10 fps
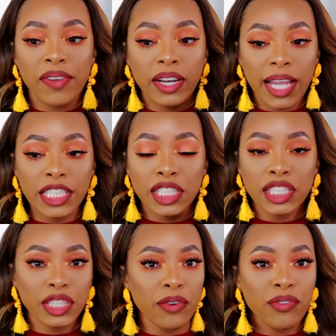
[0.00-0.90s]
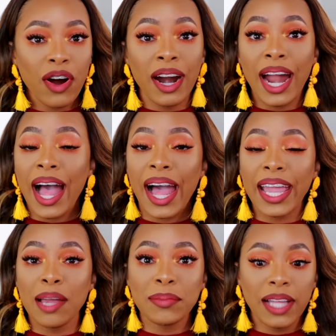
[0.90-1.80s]
Foundation so far
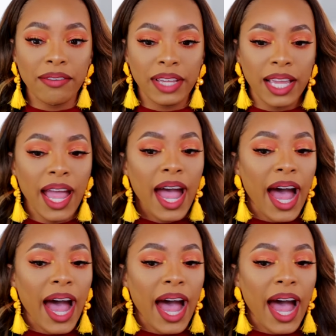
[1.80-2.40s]
I am loving.